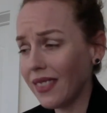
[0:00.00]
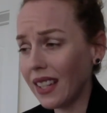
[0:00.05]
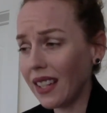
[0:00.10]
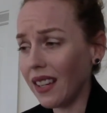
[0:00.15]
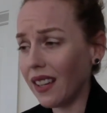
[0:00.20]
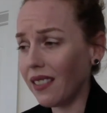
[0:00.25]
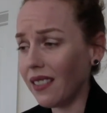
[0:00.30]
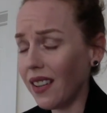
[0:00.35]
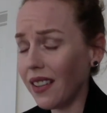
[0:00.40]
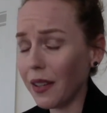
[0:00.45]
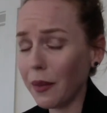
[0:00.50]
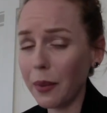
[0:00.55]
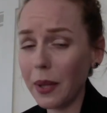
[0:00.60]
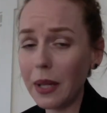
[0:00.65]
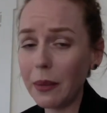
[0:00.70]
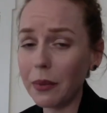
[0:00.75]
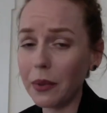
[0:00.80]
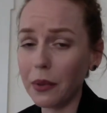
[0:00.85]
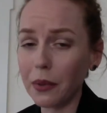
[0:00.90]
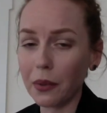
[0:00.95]
a lot of
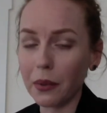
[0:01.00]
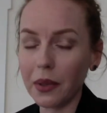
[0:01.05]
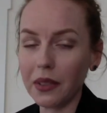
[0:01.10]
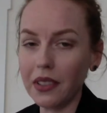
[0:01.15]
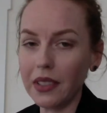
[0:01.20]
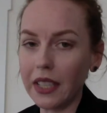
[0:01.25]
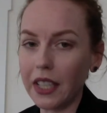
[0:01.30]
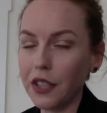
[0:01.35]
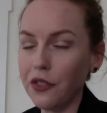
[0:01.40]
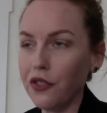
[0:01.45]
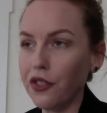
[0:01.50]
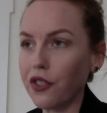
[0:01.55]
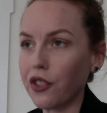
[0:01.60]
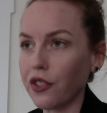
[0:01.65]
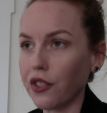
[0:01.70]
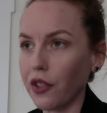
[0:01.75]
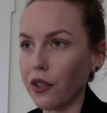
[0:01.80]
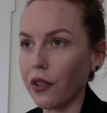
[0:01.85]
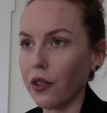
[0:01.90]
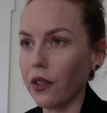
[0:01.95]
people are really
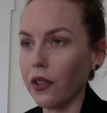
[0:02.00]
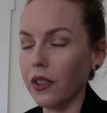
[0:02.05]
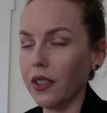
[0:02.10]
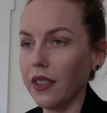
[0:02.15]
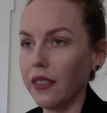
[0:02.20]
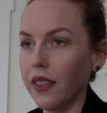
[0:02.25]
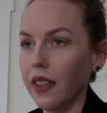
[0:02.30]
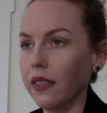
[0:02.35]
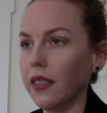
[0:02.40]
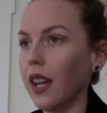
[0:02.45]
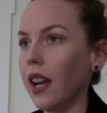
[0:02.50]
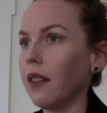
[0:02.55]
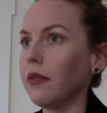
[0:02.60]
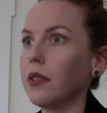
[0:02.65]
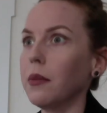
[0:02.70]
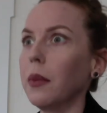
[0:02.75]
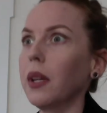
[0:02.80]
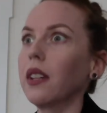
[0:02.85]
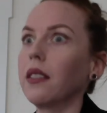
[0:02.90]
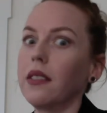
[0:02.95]
concerned that they have to
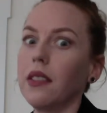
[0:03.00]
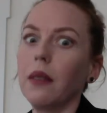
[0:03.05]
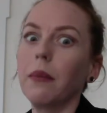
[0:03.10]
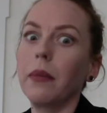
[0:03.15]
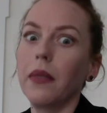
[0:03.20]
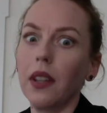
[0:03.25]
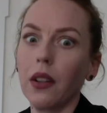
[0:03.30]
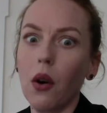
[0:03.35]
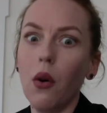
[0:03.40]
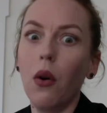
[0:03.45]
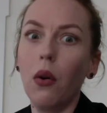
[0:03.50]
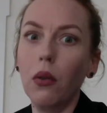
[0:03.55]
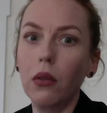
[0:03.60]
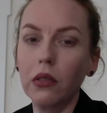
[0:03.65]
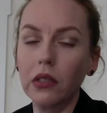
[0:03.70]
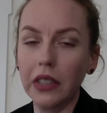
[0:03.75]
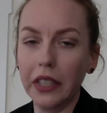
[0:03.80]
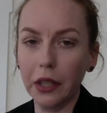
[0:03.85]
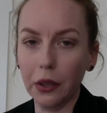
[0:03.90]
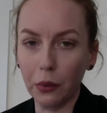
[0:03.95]
make something
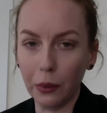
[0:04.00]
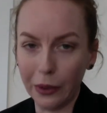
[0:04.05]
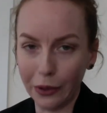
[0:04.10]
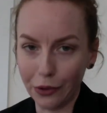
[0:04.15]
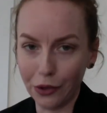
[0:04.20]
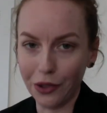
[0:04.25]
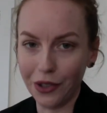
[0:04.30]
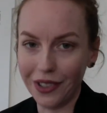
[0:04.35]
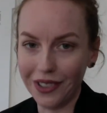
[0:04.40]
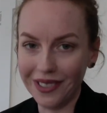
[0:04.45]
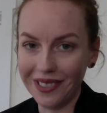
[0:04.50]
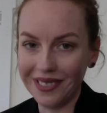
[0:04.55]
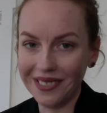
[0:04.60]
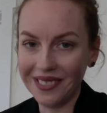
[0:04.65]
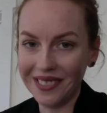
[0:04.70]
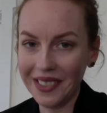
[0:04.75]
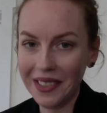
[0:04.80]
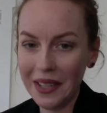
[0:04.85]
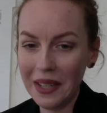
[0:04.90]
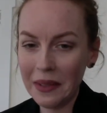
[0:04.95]
wholly
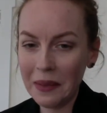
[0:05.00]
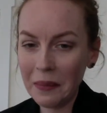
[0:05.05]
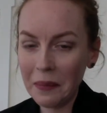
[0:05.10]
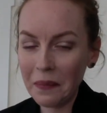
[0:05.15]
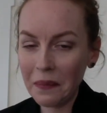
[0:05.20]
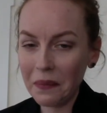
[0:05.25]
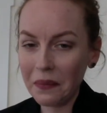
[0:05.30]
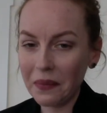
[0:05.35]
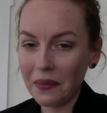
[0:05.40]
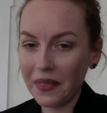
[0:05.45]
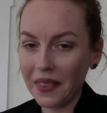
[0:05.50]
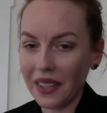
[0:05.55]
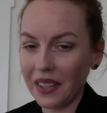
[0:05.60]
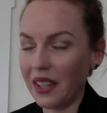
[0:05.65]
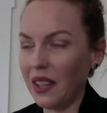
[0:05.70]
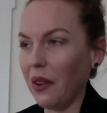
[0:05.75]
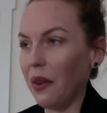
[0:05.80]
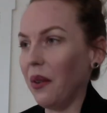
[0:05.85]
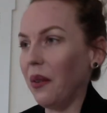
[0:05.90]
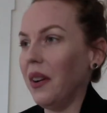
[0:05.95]
original.
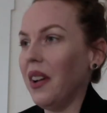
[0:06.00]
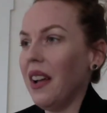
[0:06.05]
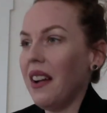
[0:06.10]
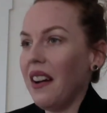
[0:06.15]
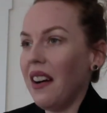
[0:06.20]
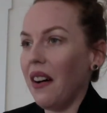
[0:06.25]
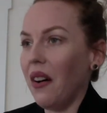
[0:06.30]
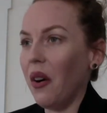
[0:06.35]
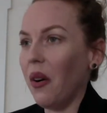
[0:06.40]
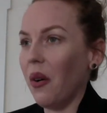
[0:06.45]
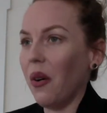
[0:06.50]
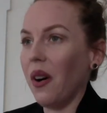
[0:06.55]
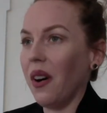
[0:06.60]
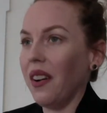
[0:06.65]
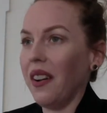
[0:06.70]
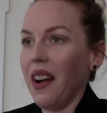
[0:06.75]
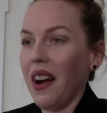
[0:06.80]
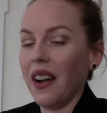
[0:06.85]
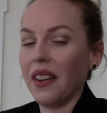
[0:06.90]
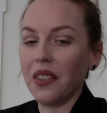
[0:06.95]
You know, oh,
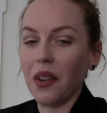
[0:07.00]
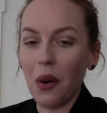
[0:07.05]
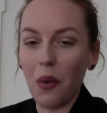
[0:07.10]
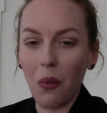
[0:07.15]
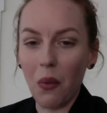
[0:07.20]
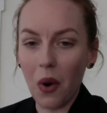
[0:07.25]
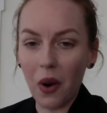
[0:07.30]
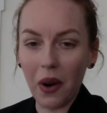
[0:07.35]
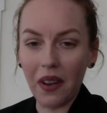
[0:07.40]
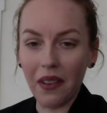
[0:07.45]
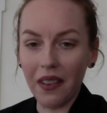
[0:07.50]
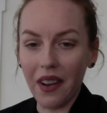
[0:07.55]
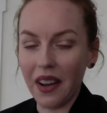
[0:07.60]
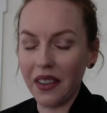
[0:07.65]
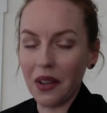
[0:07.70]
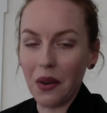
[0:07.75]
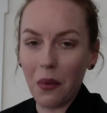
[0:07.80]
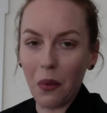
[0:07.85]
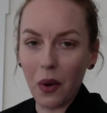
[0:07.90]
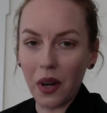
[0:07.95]
I, I don't want I
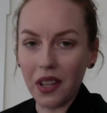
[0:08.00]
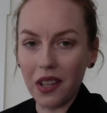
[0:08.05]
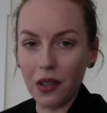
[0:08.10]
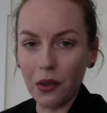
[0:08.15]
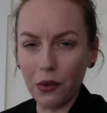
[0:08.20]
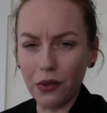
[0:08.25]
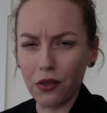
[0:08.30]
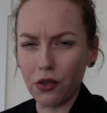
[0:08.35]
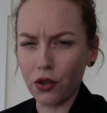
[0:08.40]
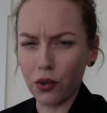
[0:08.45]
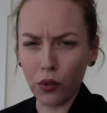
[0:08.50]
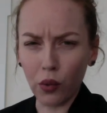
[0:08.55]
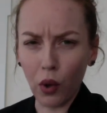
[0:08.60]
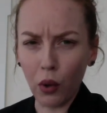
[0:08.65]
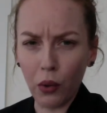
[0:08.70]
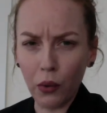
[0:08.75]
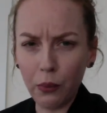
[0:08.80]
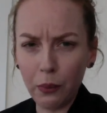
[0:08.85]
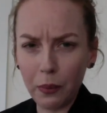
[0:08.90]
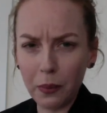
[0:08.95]
don't want to use
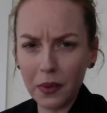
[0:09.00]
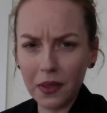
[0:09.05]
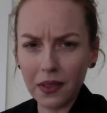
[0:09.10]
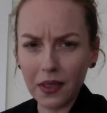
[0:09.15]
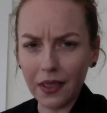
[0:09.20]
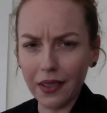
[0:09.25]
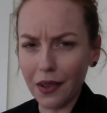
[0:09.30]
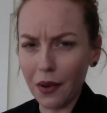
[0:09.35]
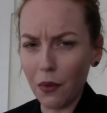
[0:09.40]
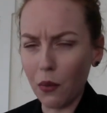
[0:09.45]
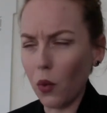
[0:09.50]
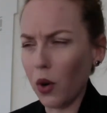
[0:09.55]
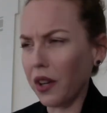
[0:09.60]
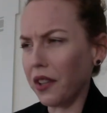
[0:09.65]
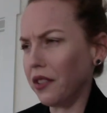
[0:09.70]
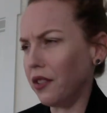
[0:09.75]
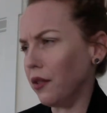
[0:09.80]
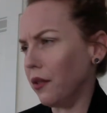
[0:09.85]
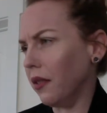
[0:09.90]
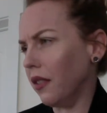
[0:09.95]
tropes. I don't want to
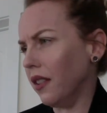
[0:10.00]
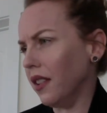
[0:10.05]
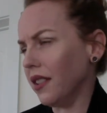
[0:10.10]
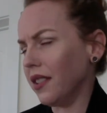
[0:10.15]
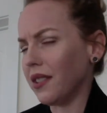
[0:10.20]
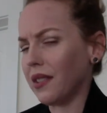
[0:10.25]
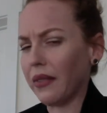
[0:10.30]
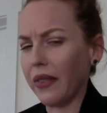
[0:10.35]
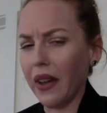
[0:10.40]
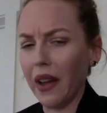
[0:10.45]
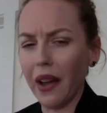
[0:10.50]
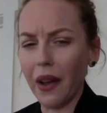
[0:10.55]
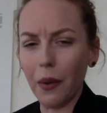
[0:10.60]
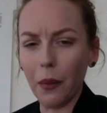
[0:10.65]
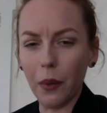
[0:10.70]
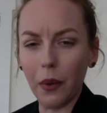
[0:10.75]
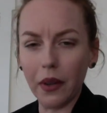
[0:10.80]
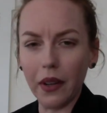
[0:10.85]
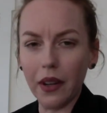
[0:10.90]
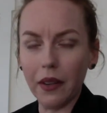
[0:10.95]
do this, that,
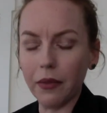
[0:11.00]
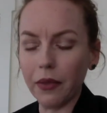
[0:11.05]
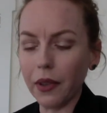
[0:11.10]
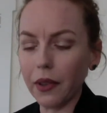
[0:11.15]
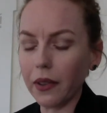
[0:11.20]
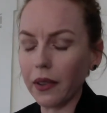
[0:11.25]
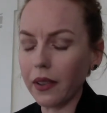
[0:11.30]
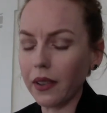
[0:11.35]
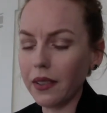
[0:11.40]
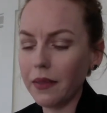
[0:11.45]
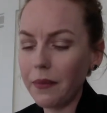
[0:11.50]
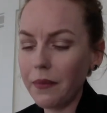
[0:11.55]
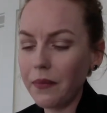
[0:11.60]
whatever.